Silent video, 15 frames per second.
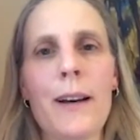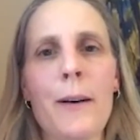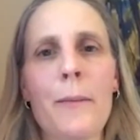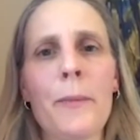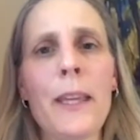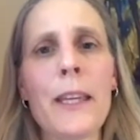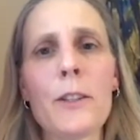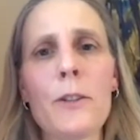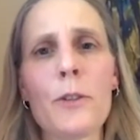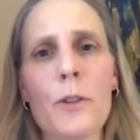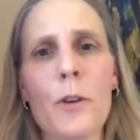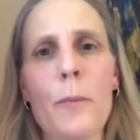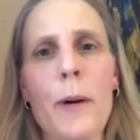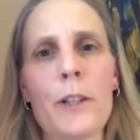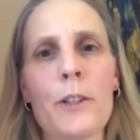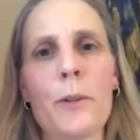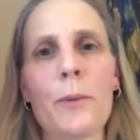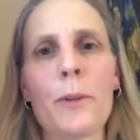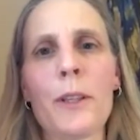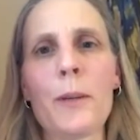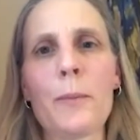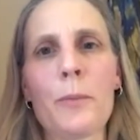thank you so much. I
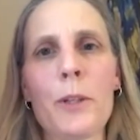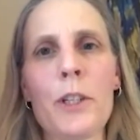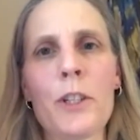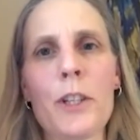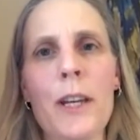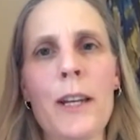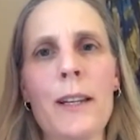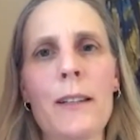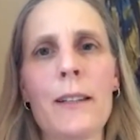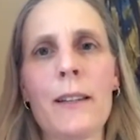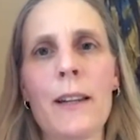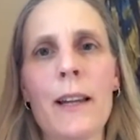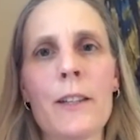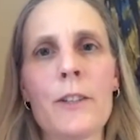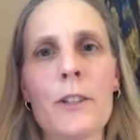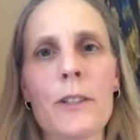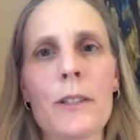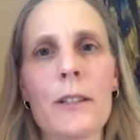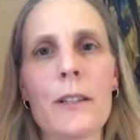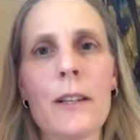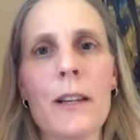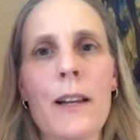really appreciate it. And
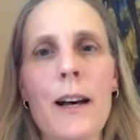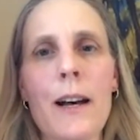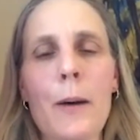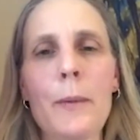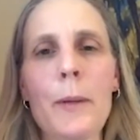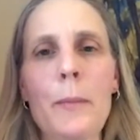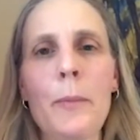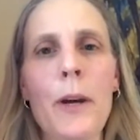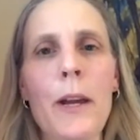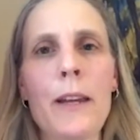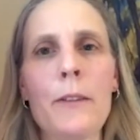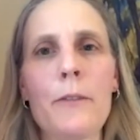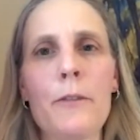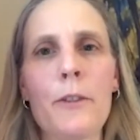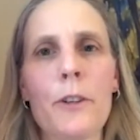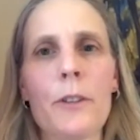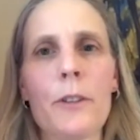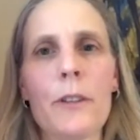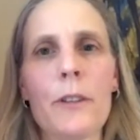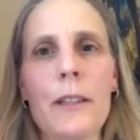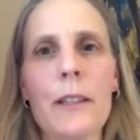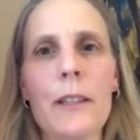I'll be praying for
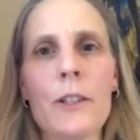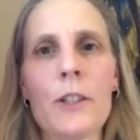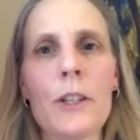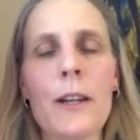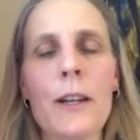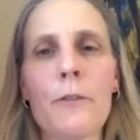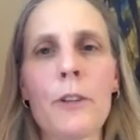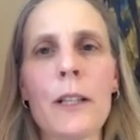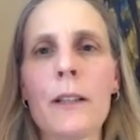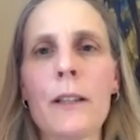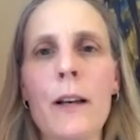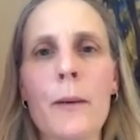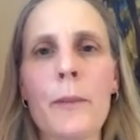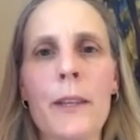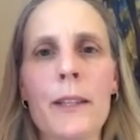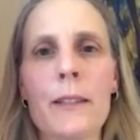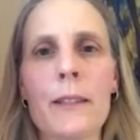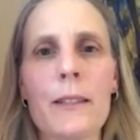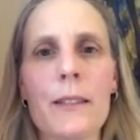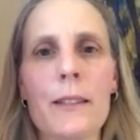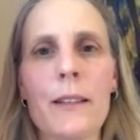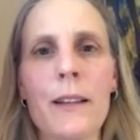each and every club
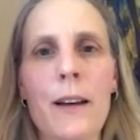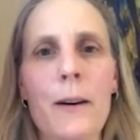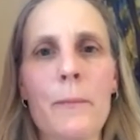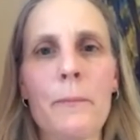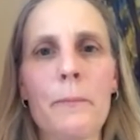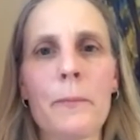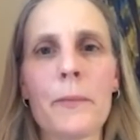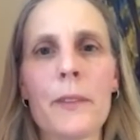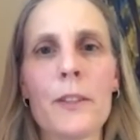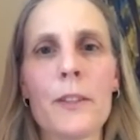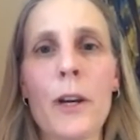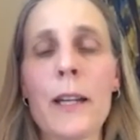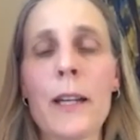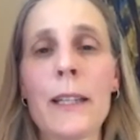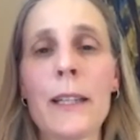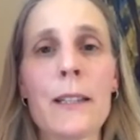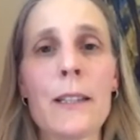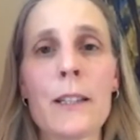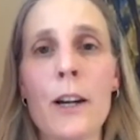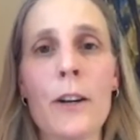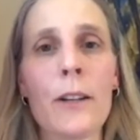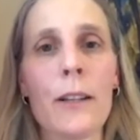that's trying to get
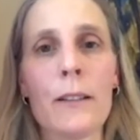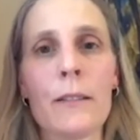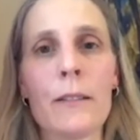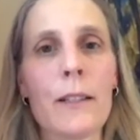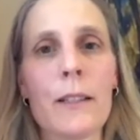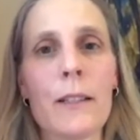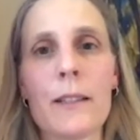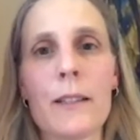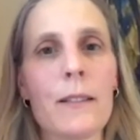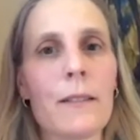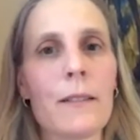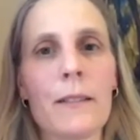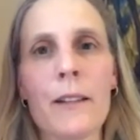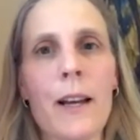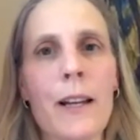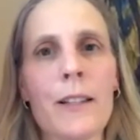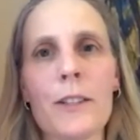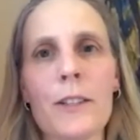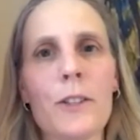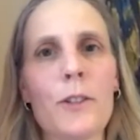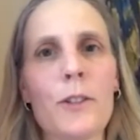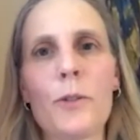started, because God is
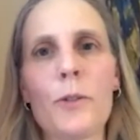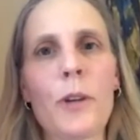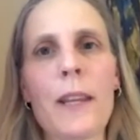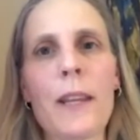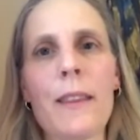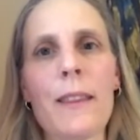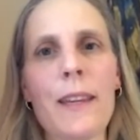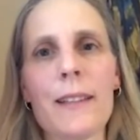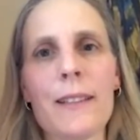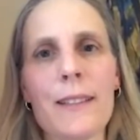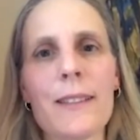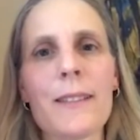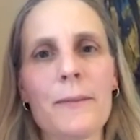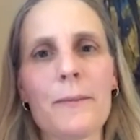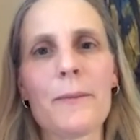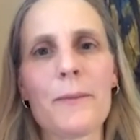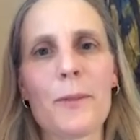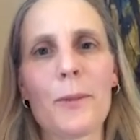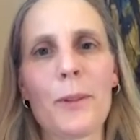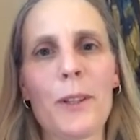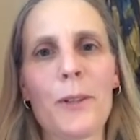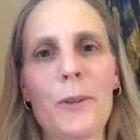going to do great things.
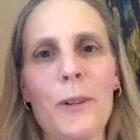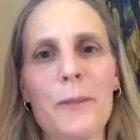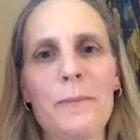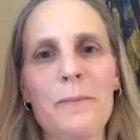It's really cool.